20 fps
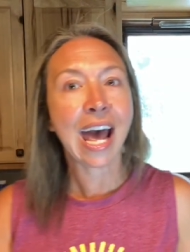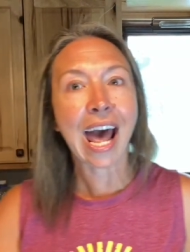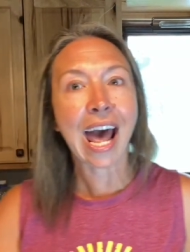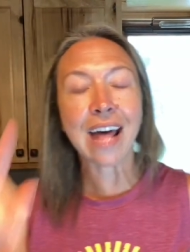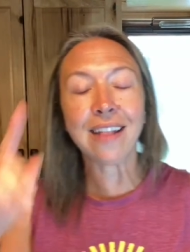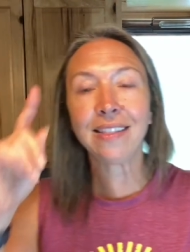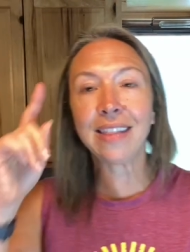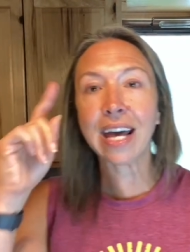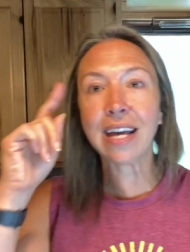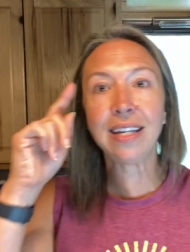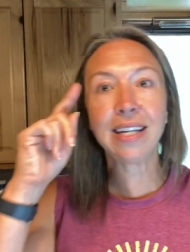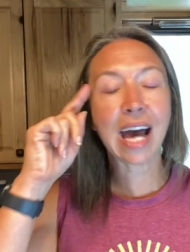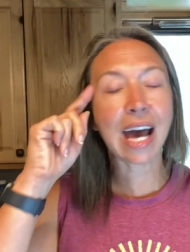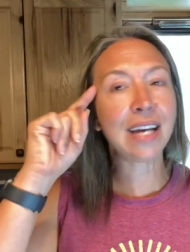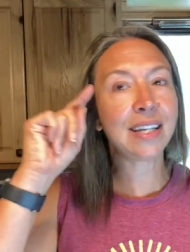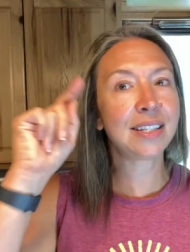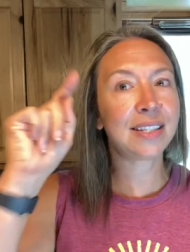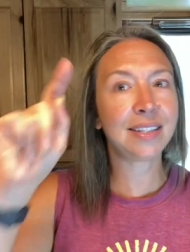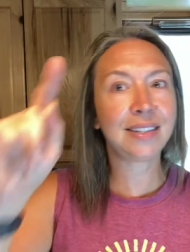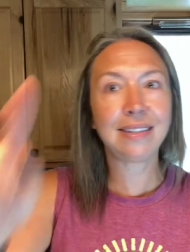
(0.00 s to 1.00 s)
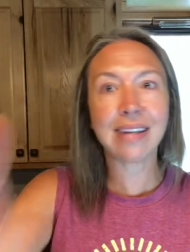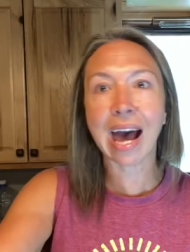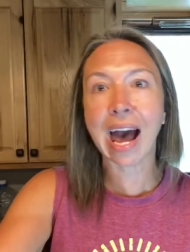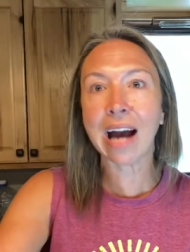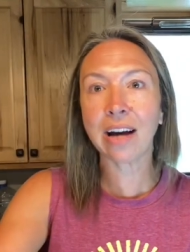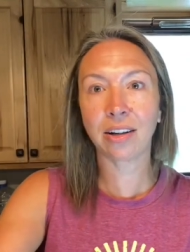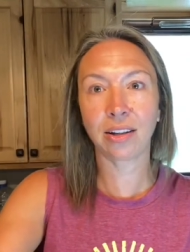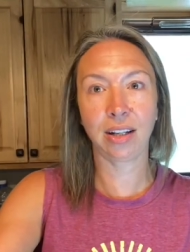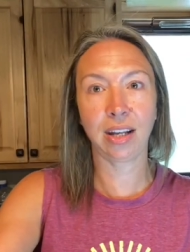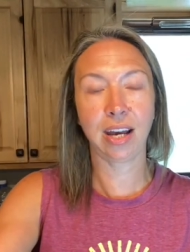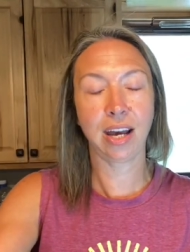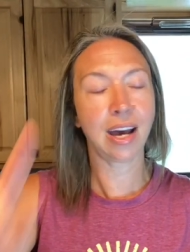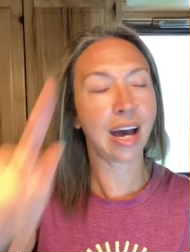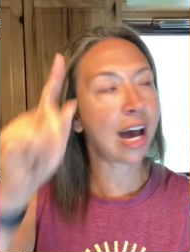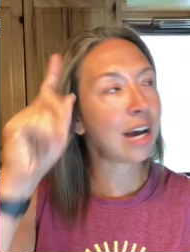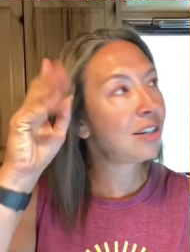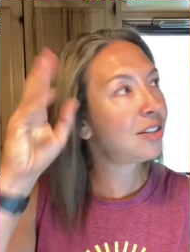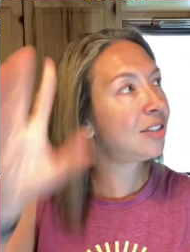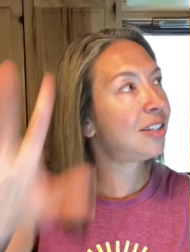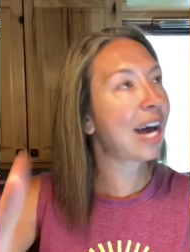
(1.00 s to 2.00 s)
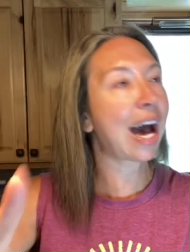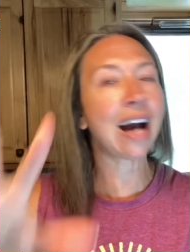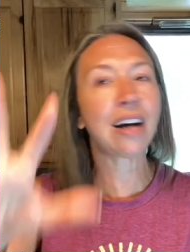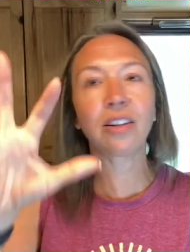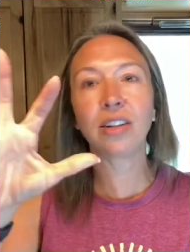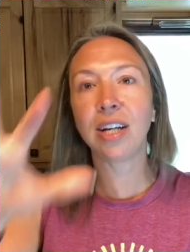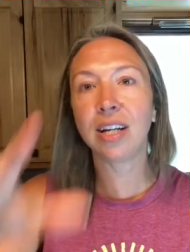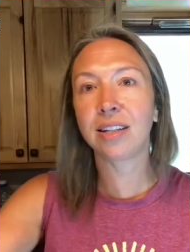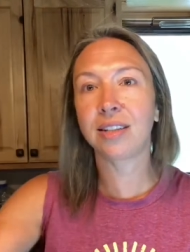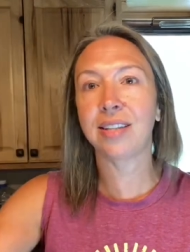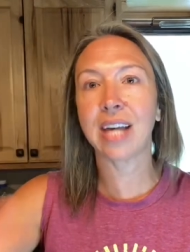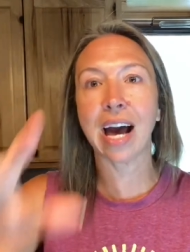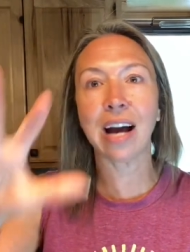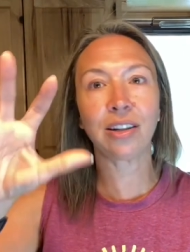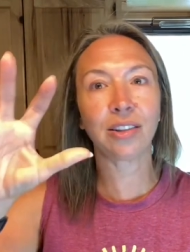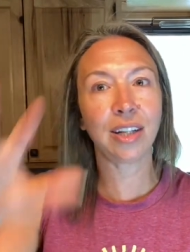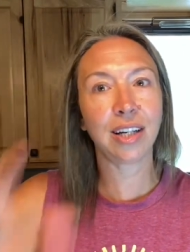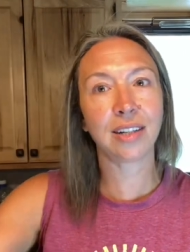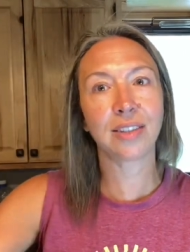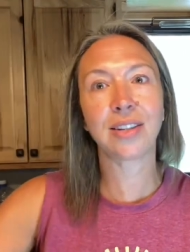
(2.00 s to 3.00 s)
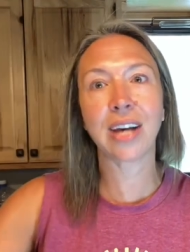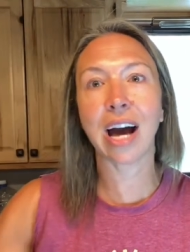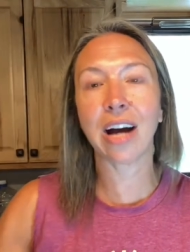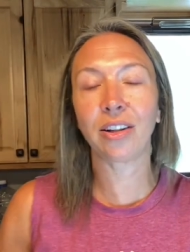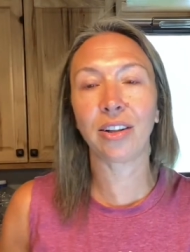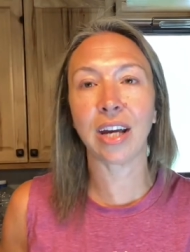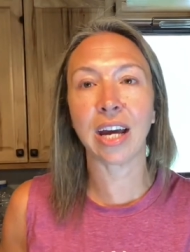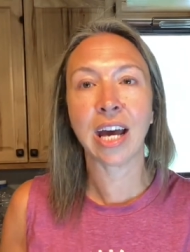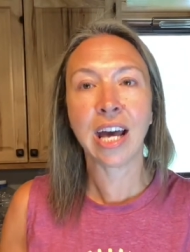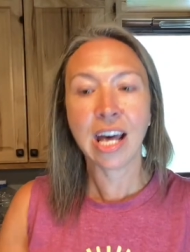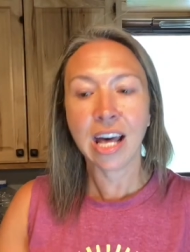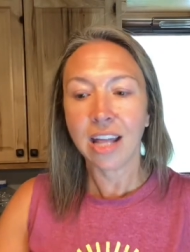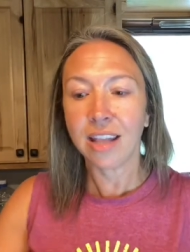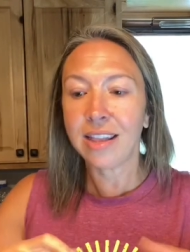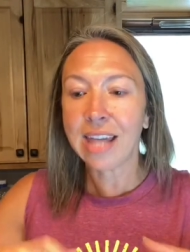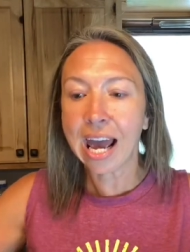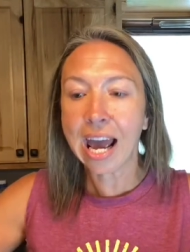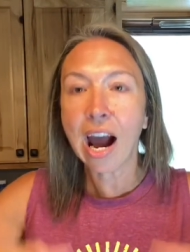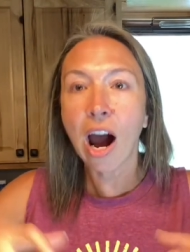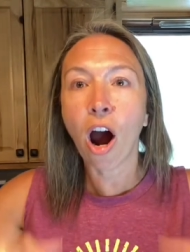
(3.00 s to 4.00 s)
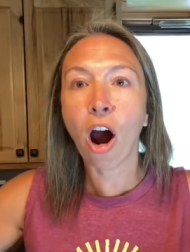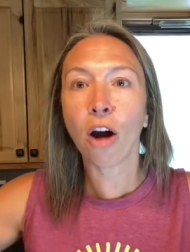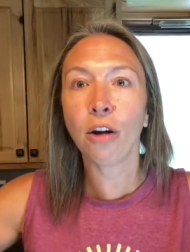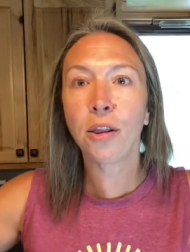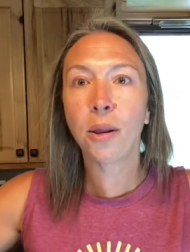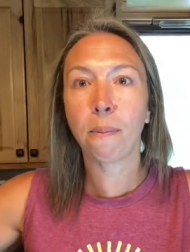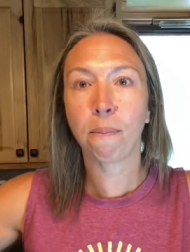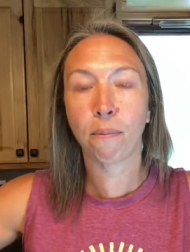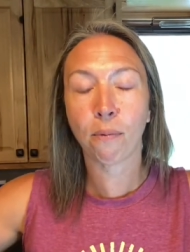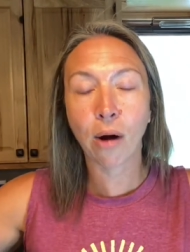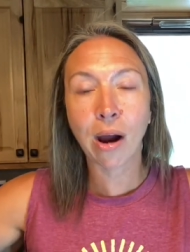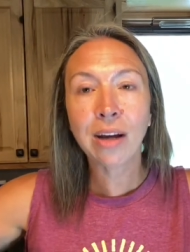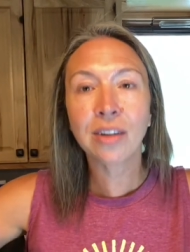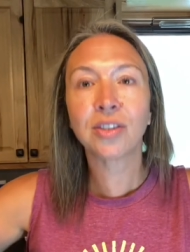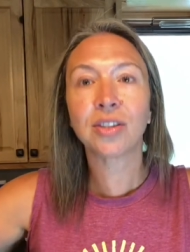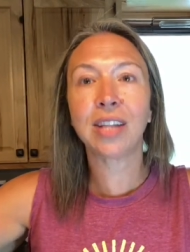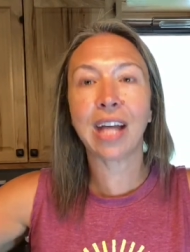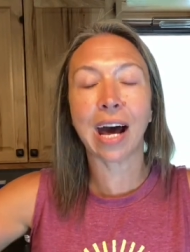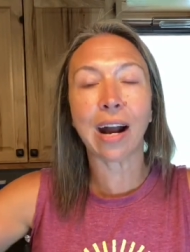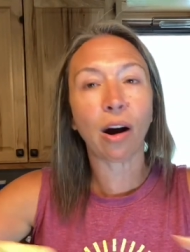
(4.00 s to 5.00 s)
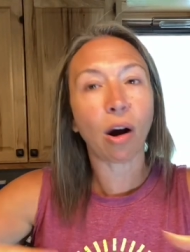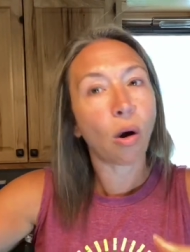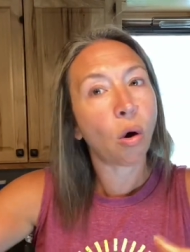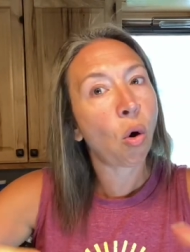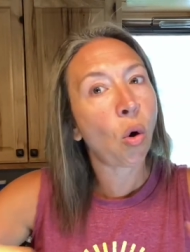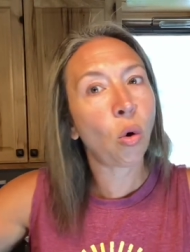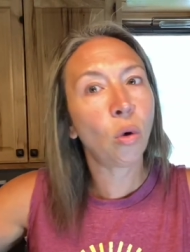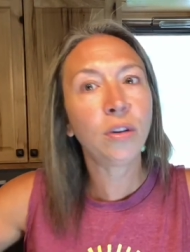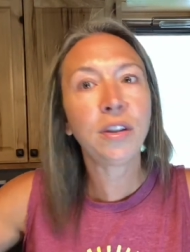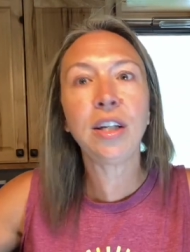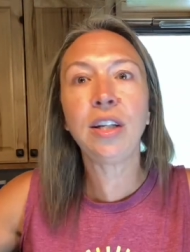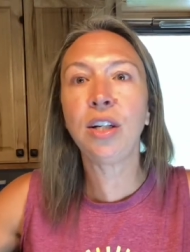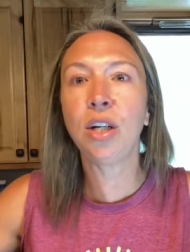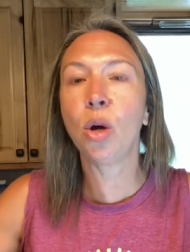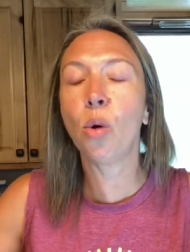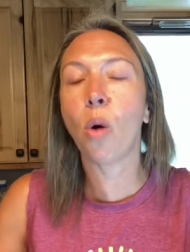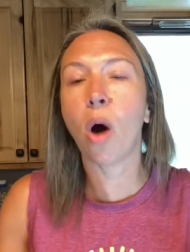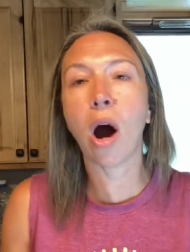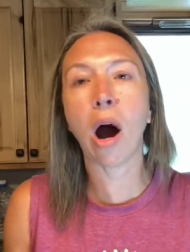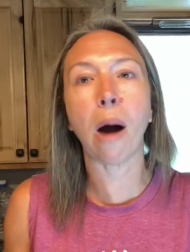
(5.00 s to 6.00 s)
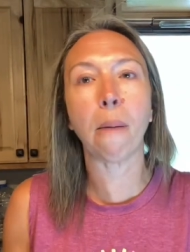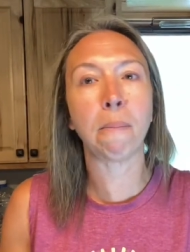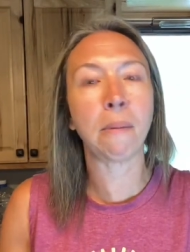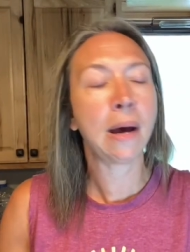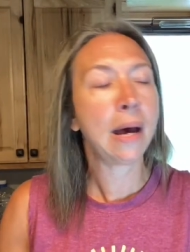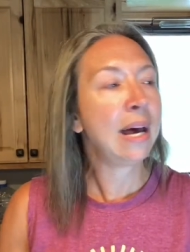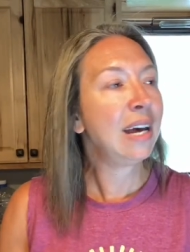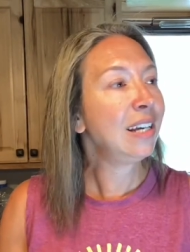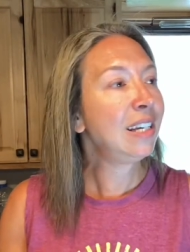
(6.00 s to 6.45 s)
And that, exactly, exactly, exactly, exactly. They are the bricks that are holding you up.